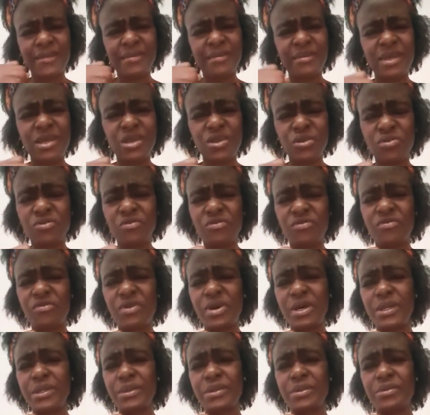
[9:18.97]
Thank you,
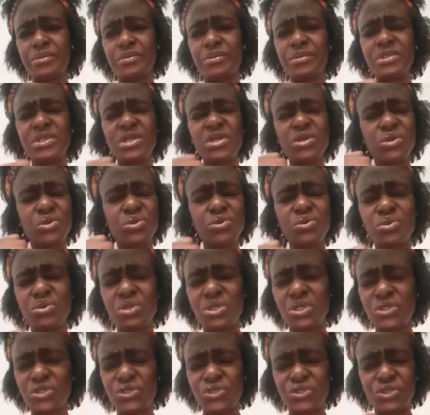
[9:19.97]
Father. Thank you,
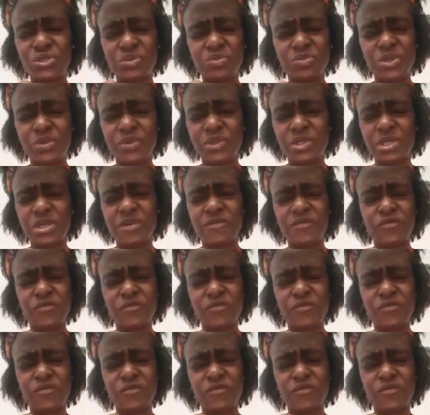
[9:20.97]
Holy Spirit,